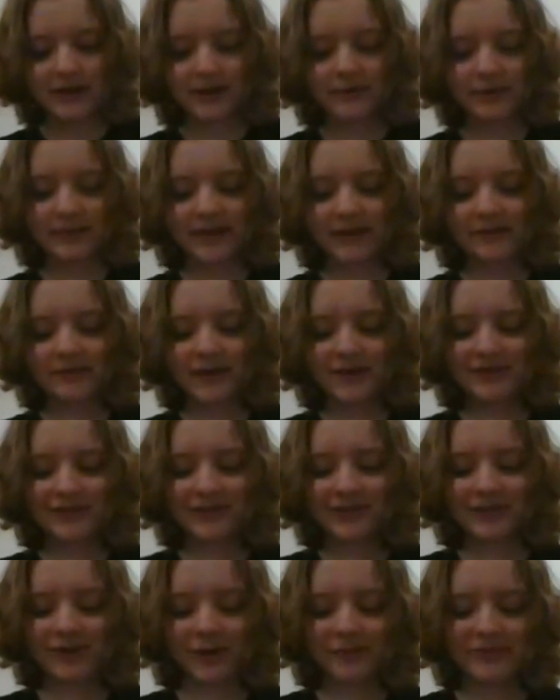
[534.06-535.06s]
When they'd
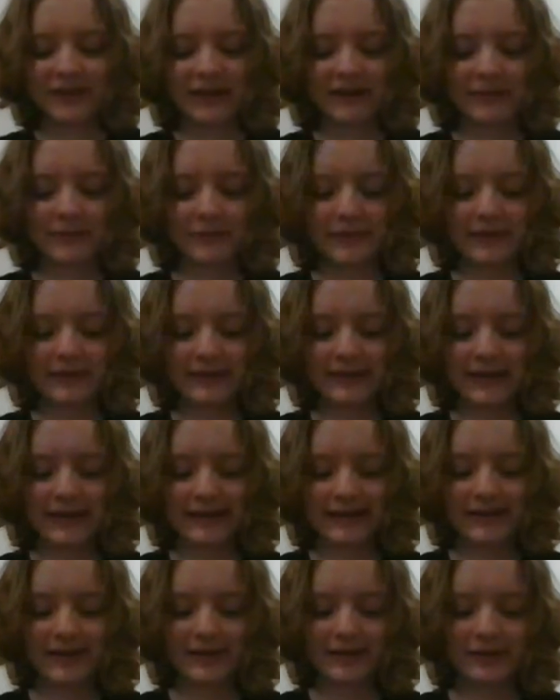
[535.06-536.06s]
eventually calmed down a bit and
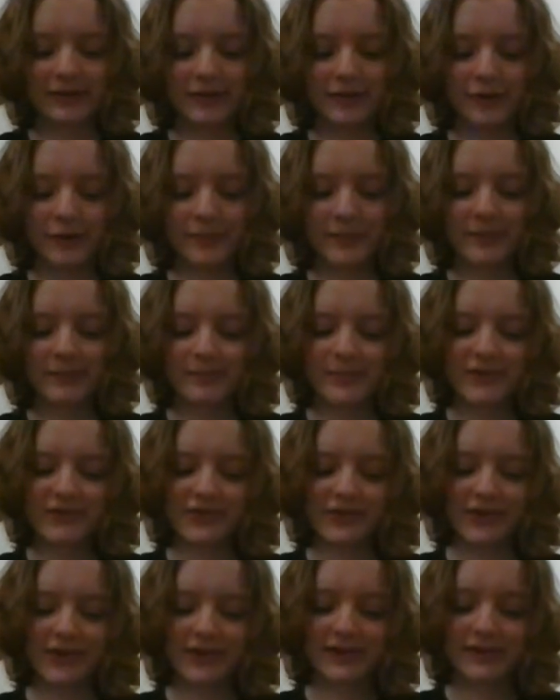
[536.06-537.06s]
had gotten home,
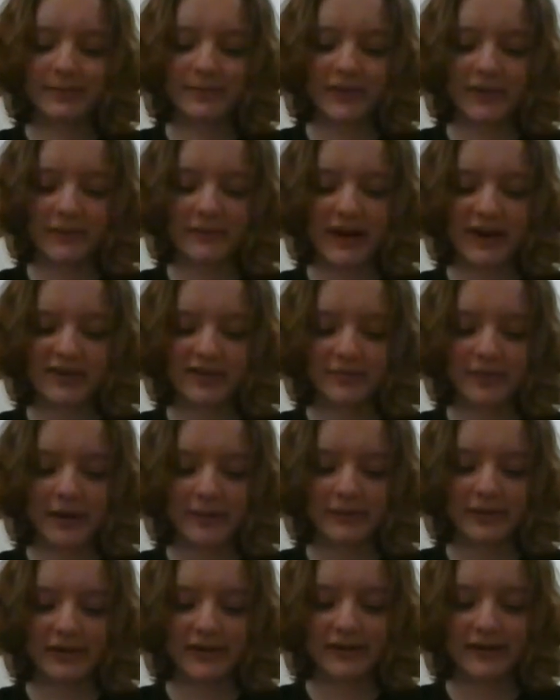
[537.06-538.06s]
Mr. Duncan put the magic
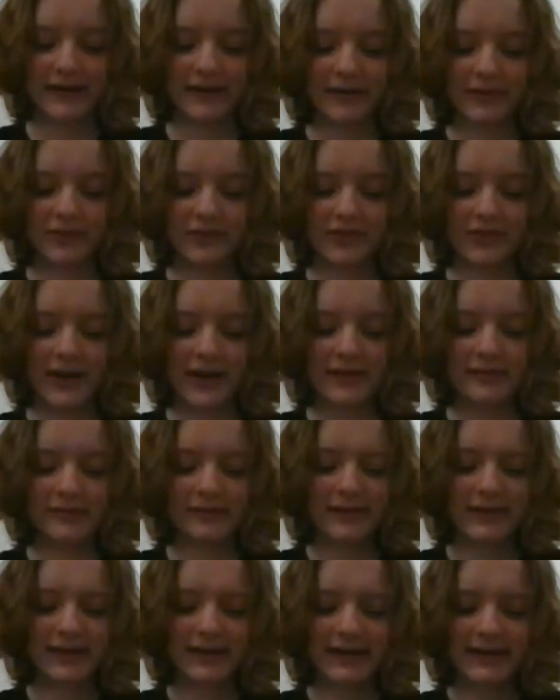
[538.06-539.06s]
pebble in an iron safe.
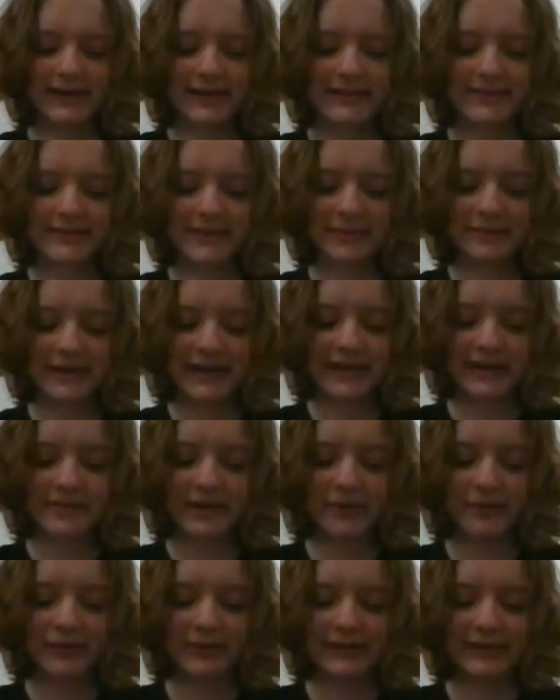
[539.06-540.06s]
Someday they
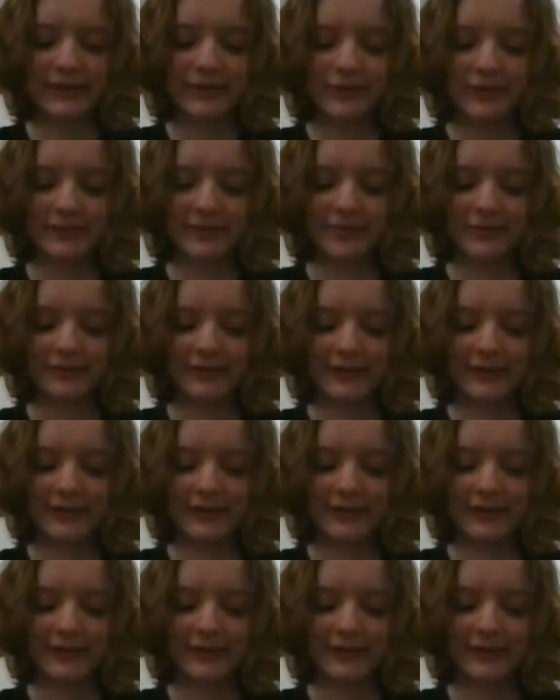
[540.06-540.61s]
might want to use it, but